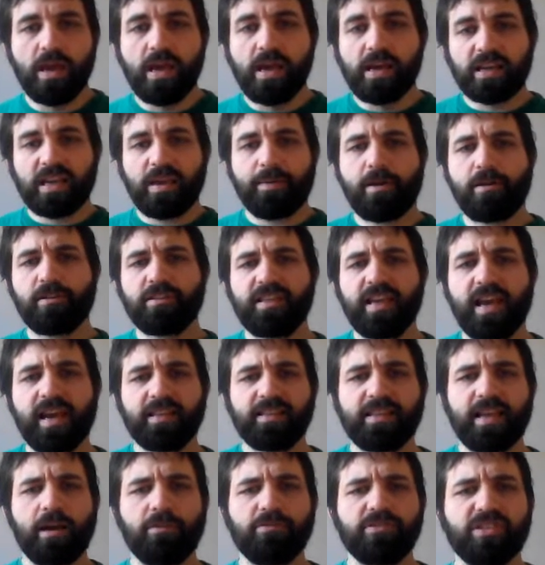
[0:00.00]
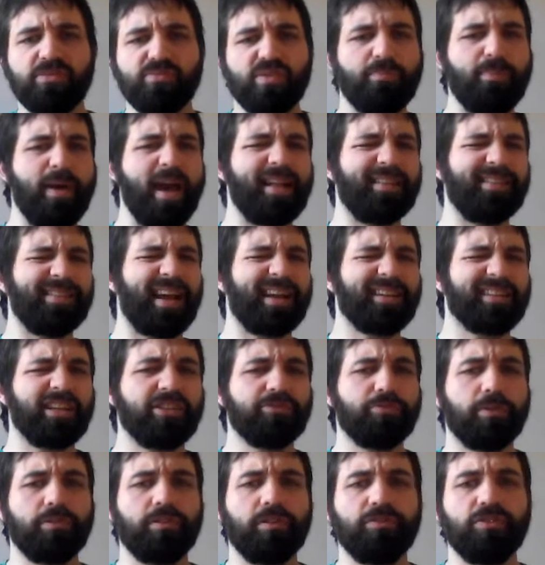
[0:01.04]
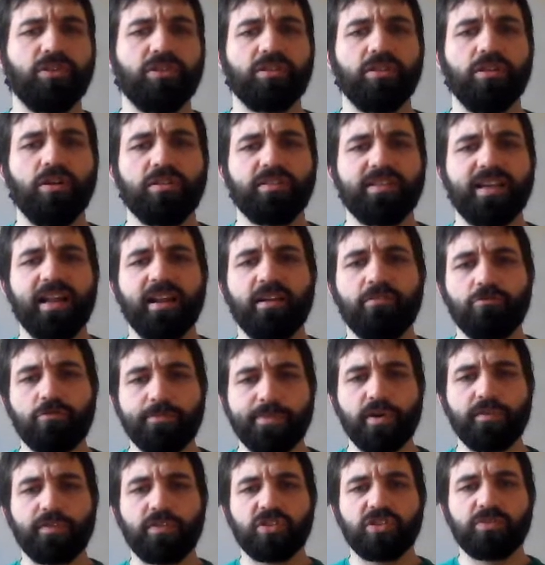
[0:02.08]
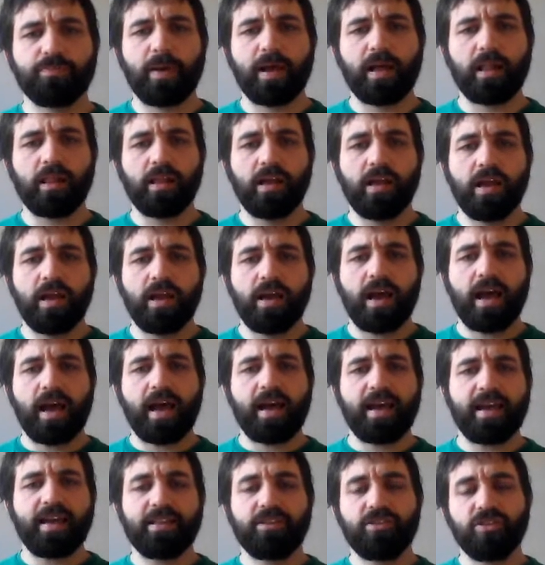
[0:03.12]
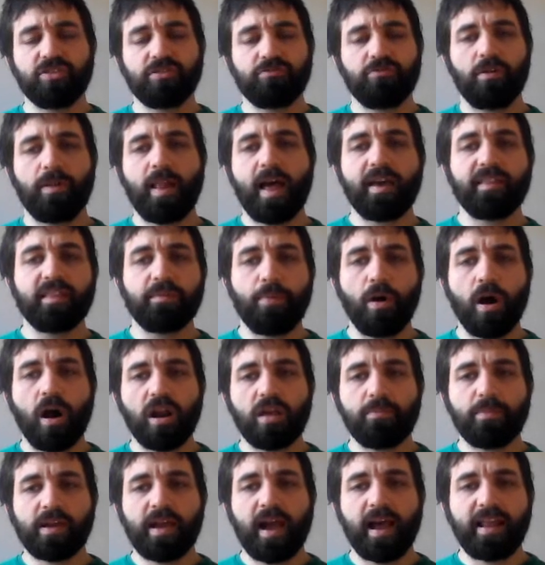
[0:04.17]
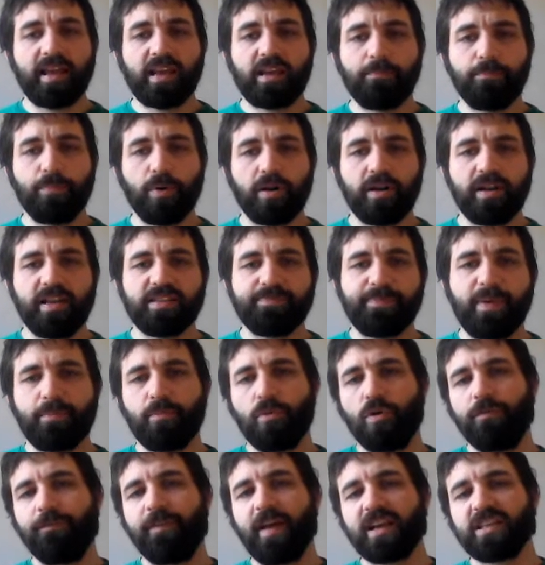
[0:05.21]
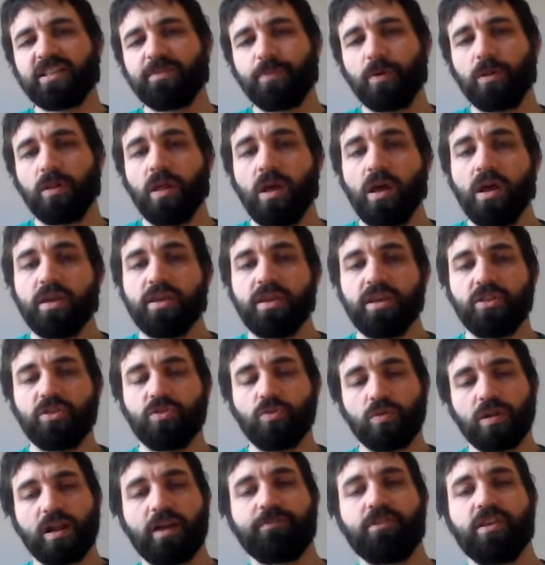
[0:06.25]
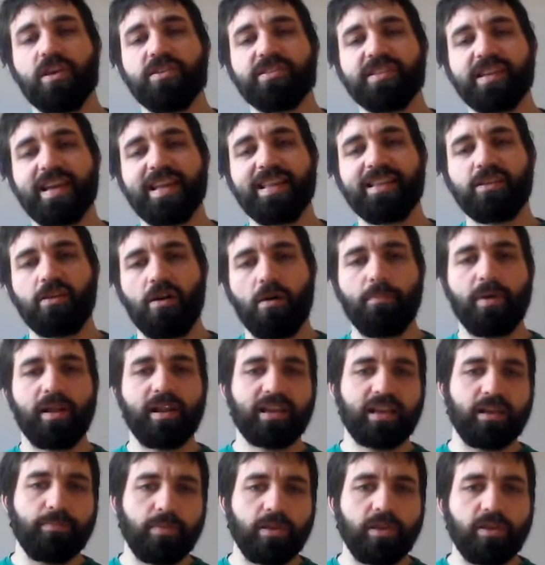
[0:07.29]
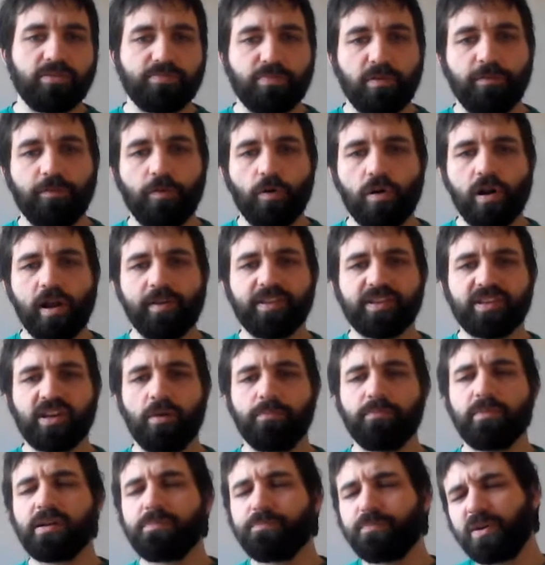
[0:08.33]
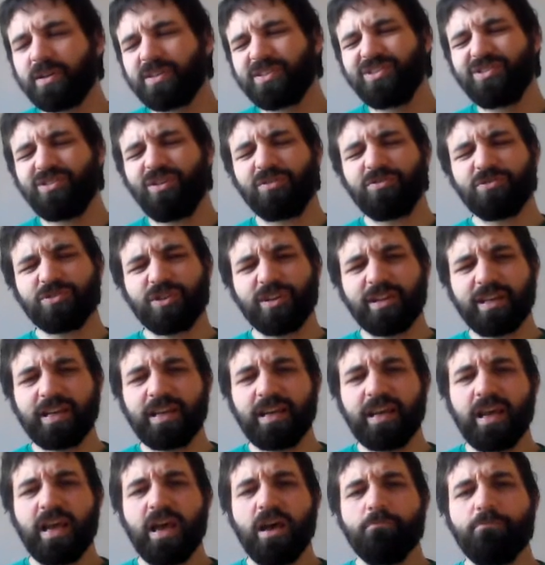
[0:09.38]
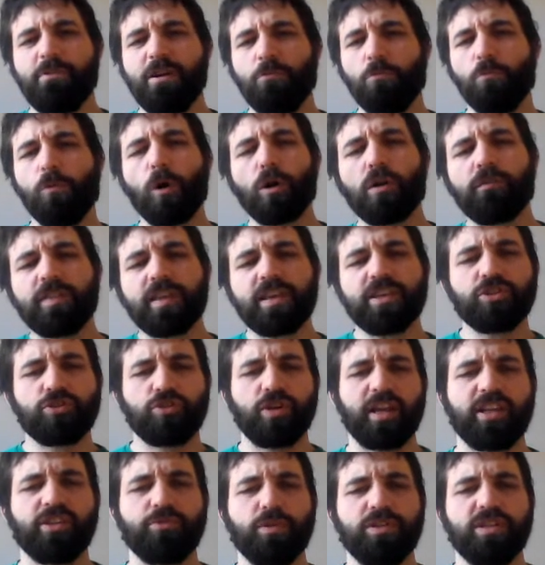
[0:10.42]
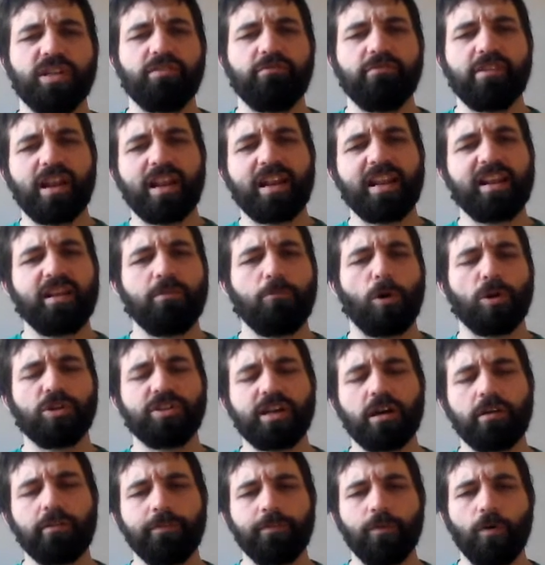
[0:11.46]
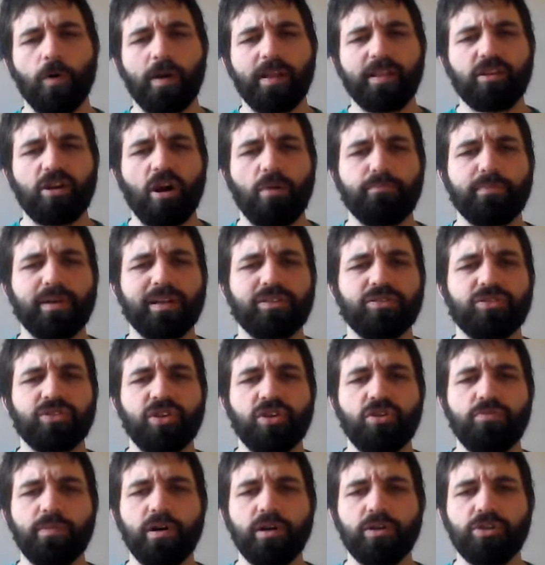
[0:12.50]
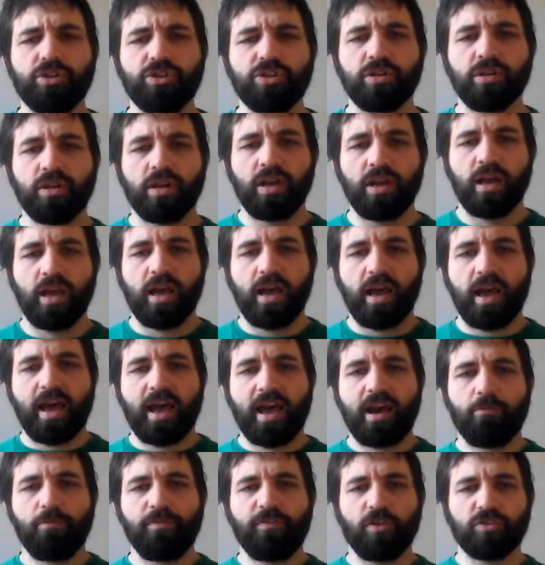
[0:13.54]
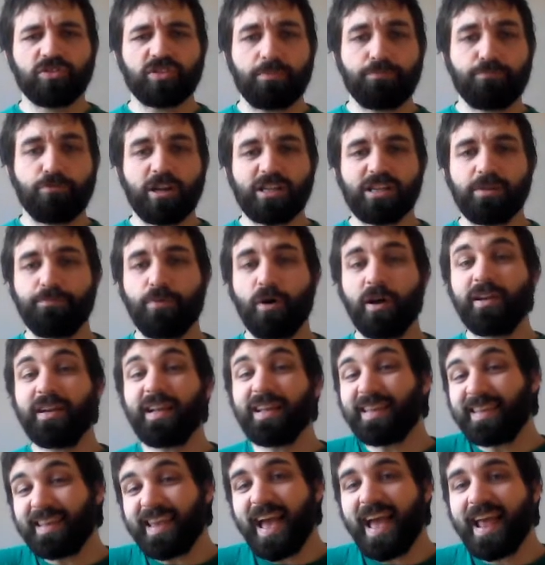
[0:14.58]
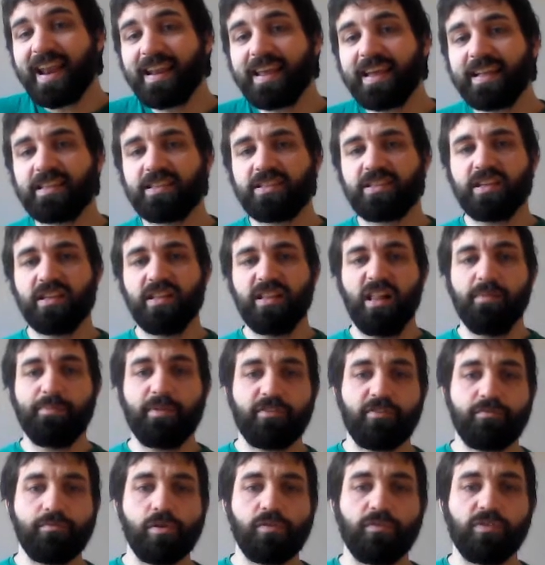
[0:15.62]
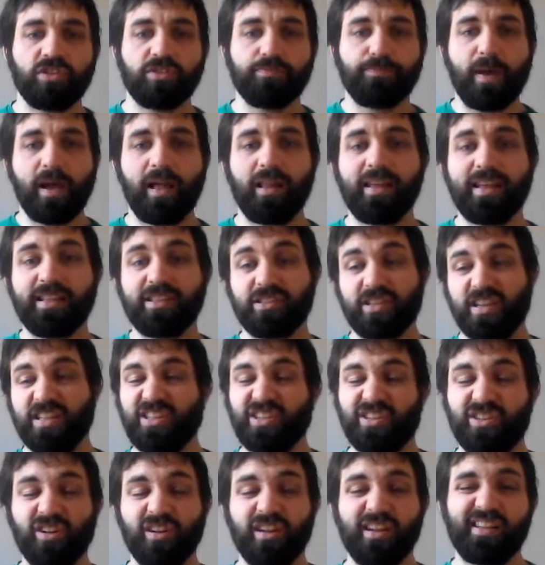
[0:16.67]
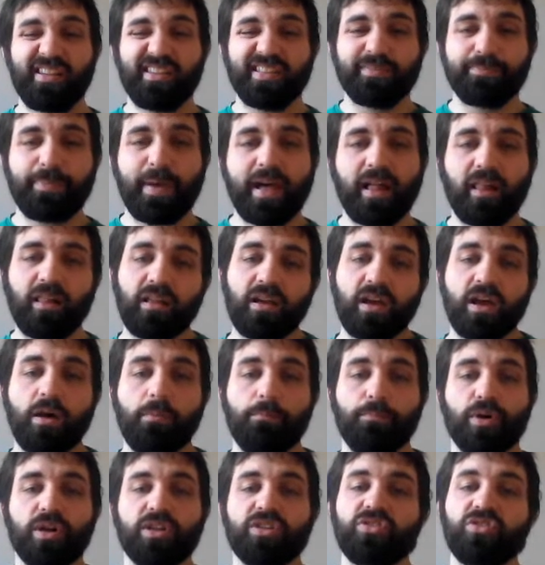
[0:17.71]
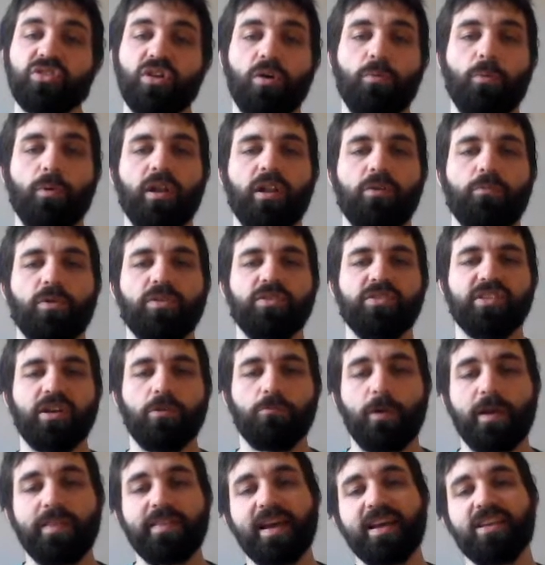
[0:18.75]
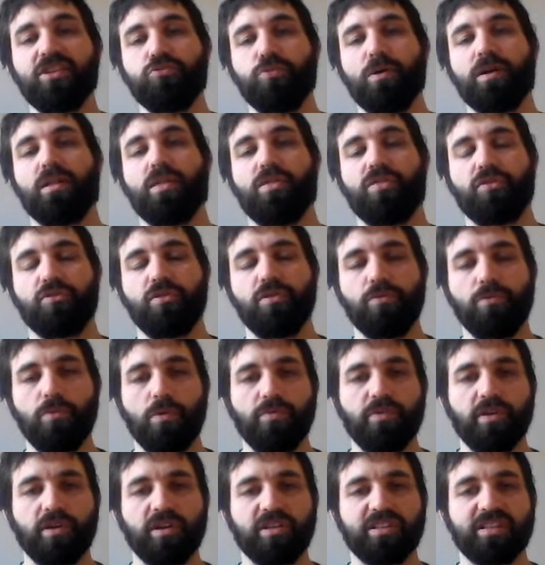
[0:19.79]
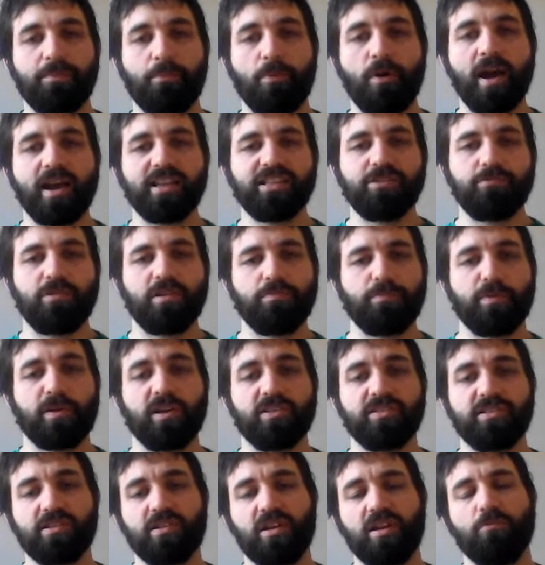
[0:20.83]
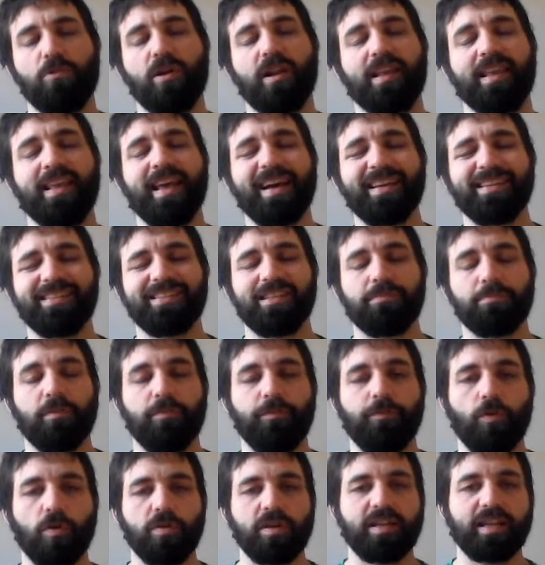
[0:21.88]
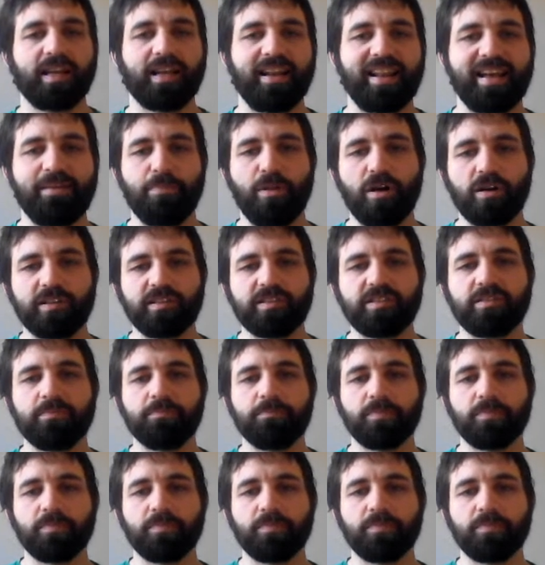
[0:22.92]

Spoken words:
Give you a takedown, Simple Paired Tactics, which I've just looked at, a removal spell. It doesn't rely on the party mechanic, but it is a bit more flexible. You don't have to use it in combat, it can be used before or after combat, but it's not going to be one of these tricks which you really need to watch out for in combat too much. We've also got Pressure Point. Again, it's a little bit of a removal spell. It's a good little spell, but it's not one of the ones that when they're swinging through, they're going to surprise you with, because they're going to want to cast it before you declare blockers.